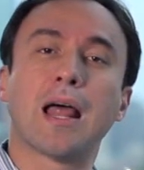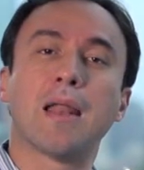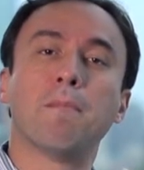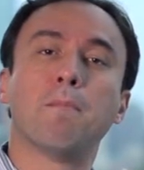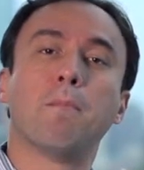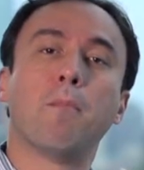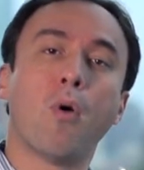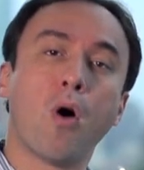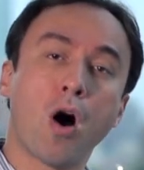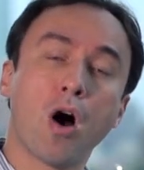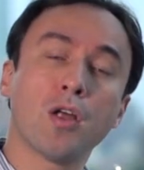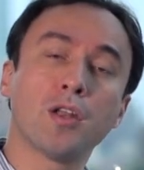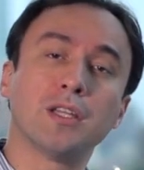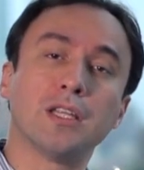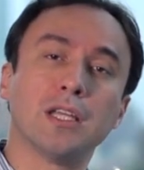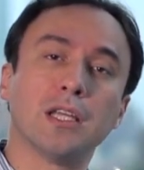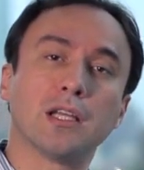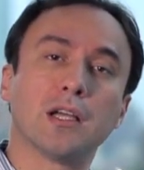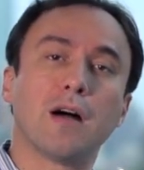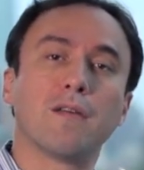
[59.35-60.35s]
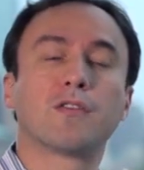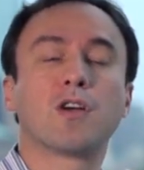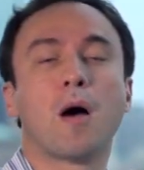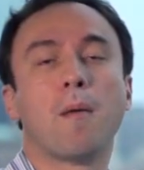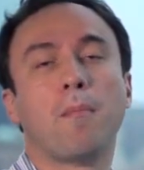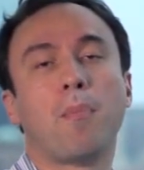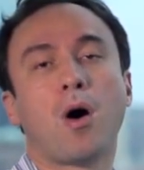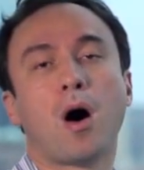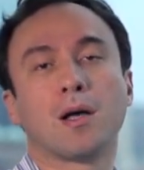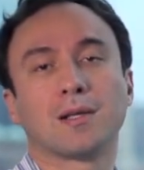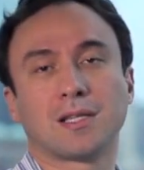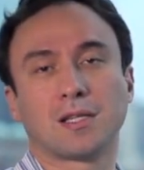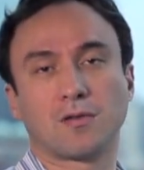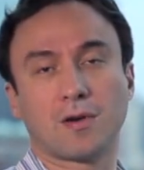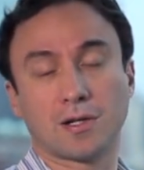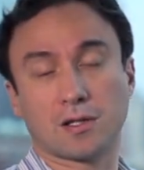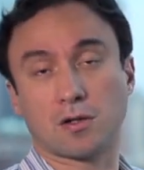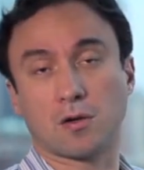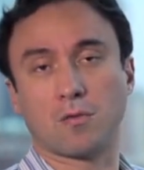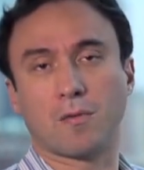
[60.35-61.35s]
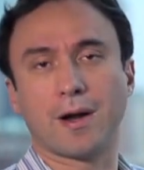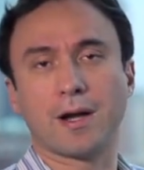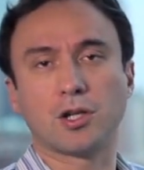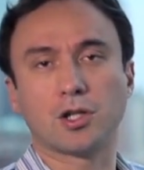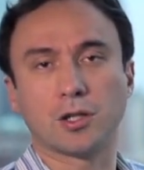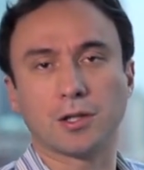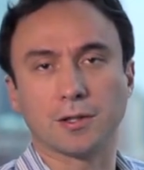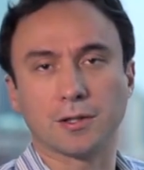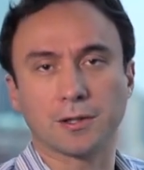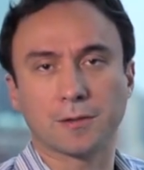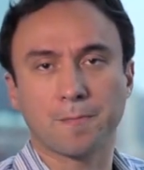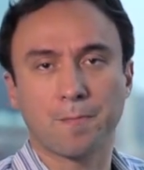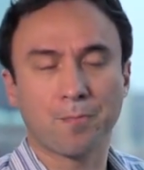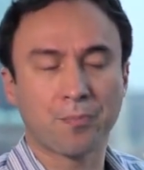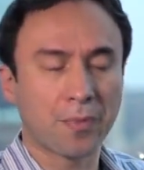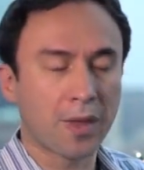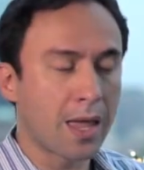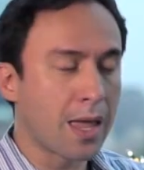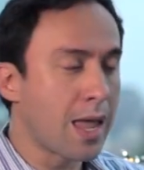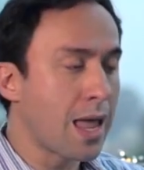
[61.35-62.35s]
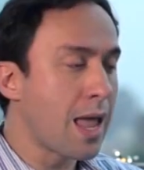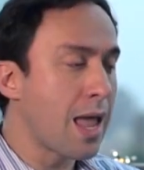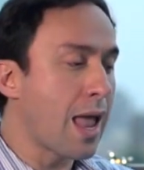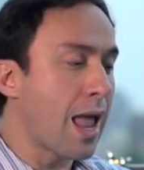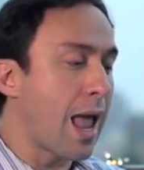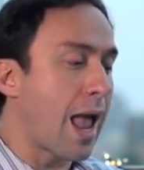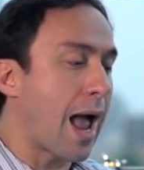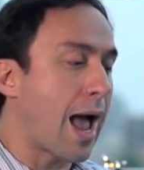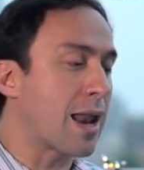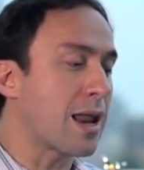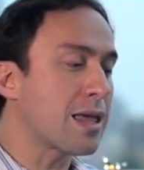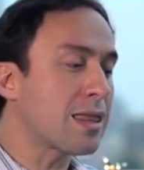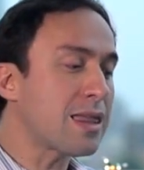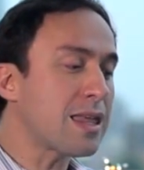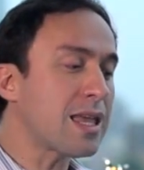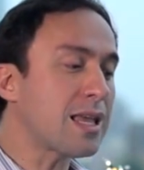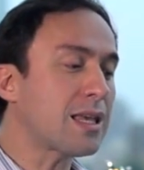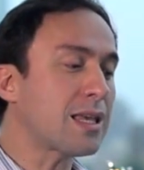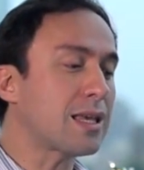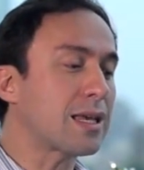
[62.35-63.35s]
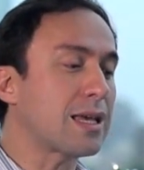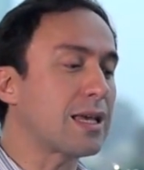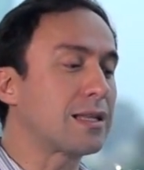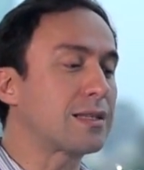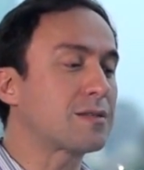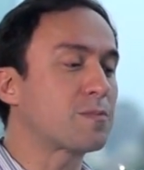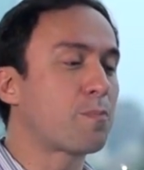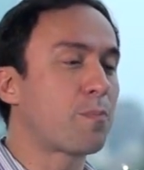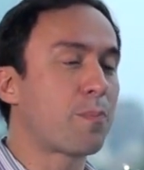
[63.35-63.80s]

and bonding of composite restorations. And I think it's